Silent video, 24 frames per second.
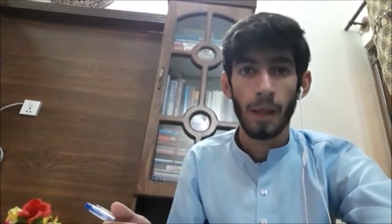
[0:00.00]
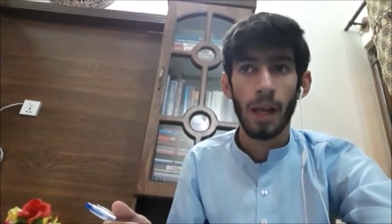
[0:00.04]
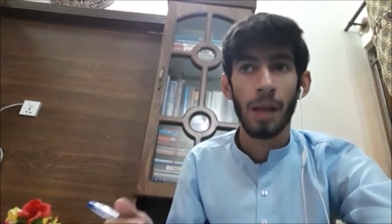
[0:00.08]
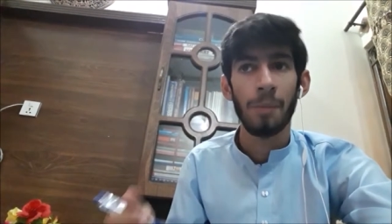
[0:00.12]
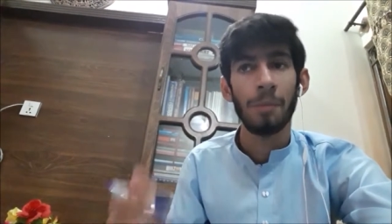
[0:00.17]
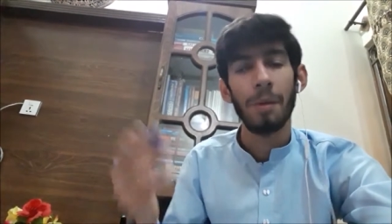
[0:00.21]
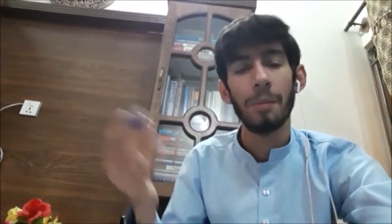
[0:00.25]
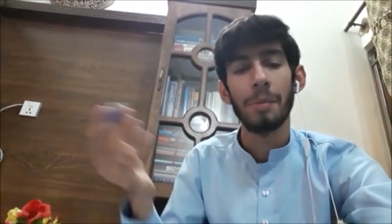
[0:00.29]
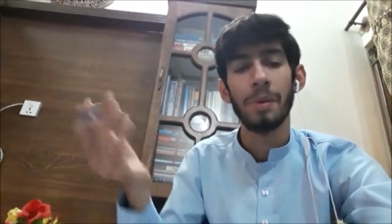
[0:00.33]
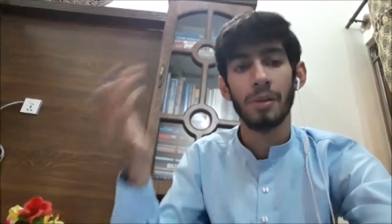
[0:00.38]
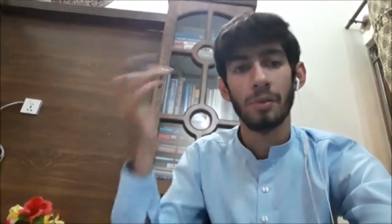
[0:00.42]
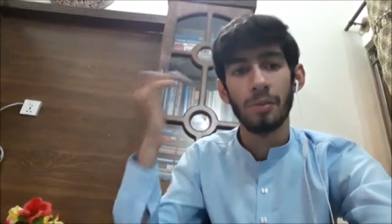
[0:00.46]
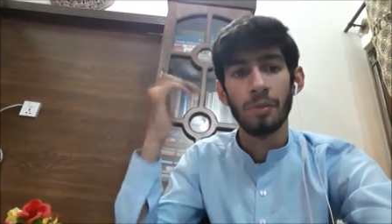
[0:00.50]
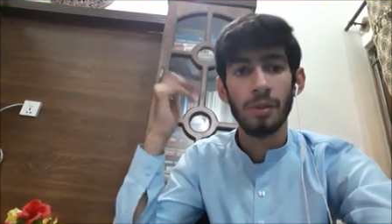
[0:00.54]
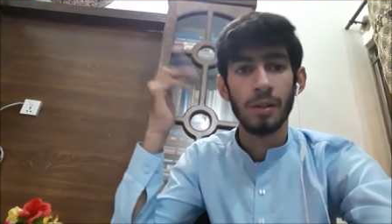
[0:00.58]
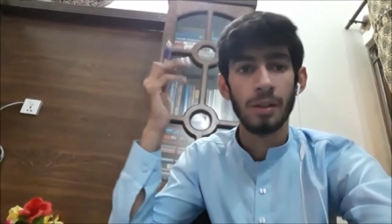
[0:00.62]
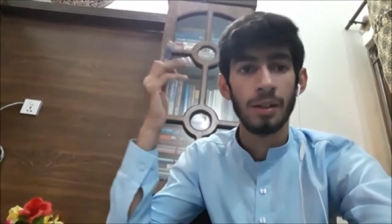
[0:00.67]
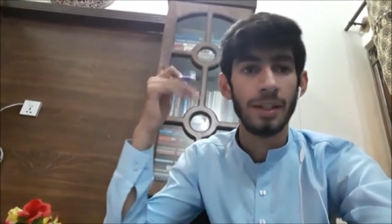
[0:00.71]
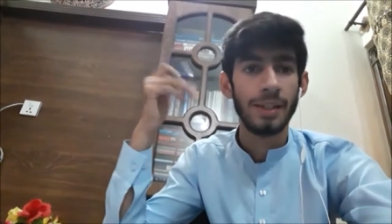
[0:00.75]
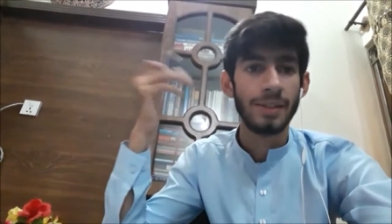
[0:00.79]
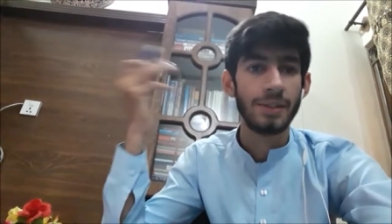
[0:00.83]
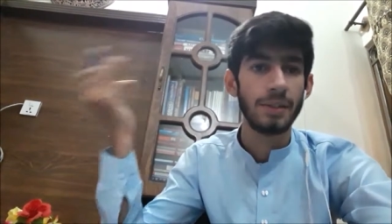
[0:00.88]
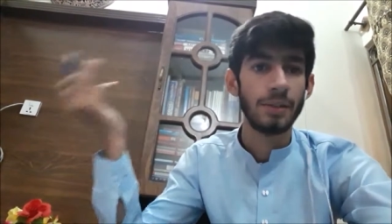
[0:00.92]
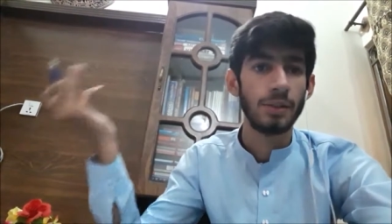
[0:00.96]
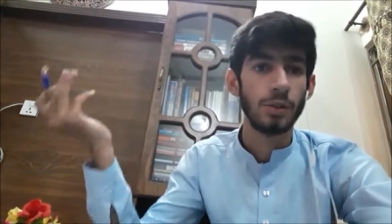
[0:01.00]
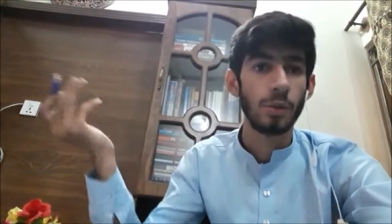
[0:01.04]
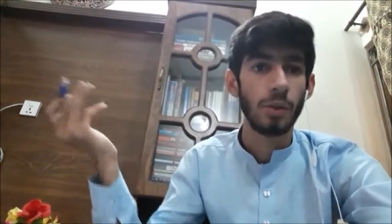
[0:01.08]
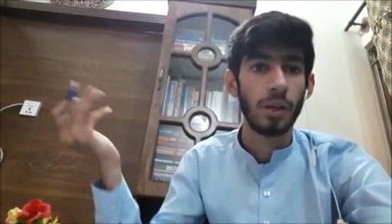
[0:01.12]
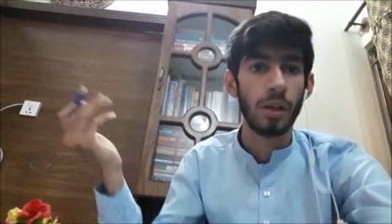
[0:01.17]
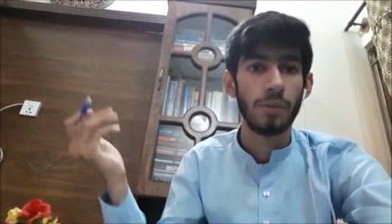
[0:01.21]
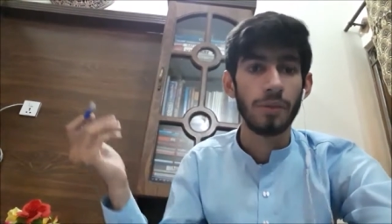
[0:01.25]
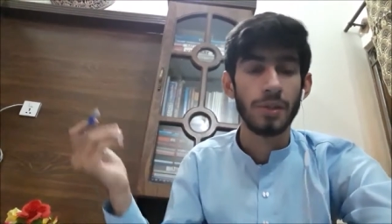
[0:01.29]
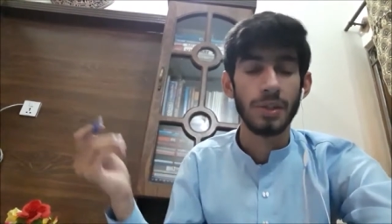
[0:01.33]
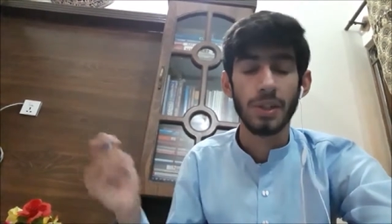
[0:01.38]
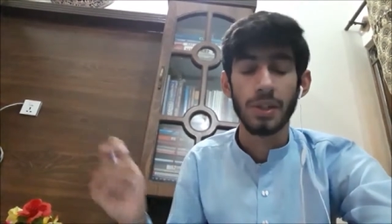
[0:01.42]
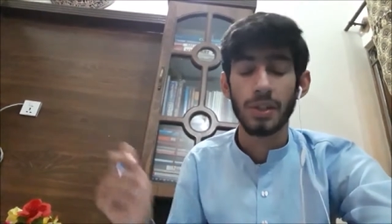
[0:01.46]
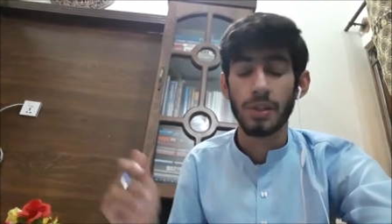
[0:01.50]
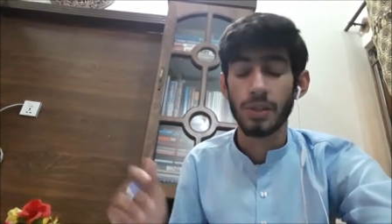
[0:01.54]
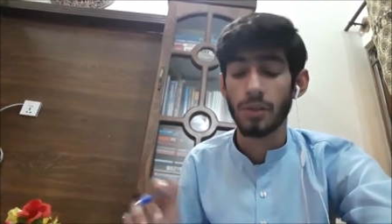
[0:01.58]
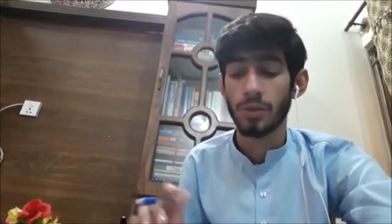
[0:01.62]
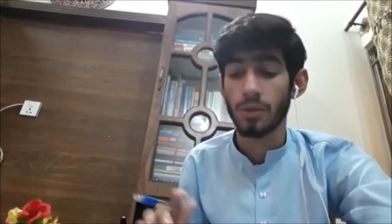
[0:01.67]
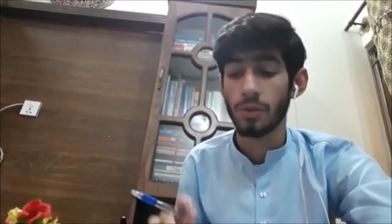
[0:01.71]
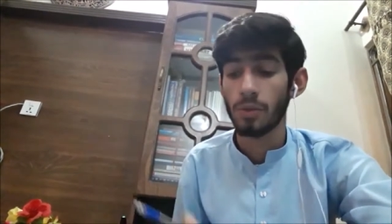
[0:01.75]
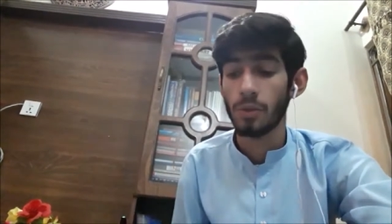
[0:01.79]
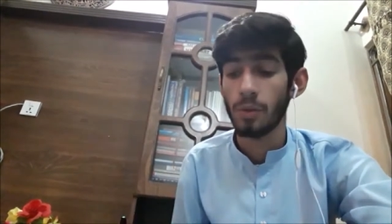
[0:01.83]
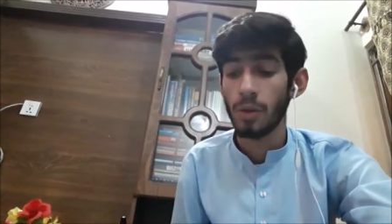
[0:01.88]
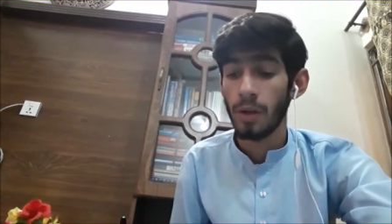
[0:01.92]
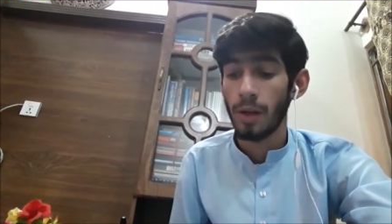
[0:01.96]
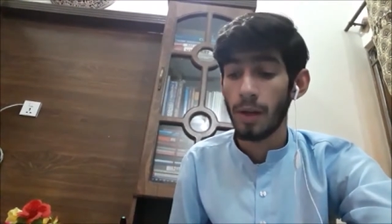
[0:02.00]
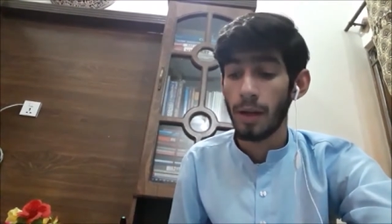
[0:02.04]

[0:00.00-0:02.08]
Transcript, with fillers: and maybe listen to a conversation too,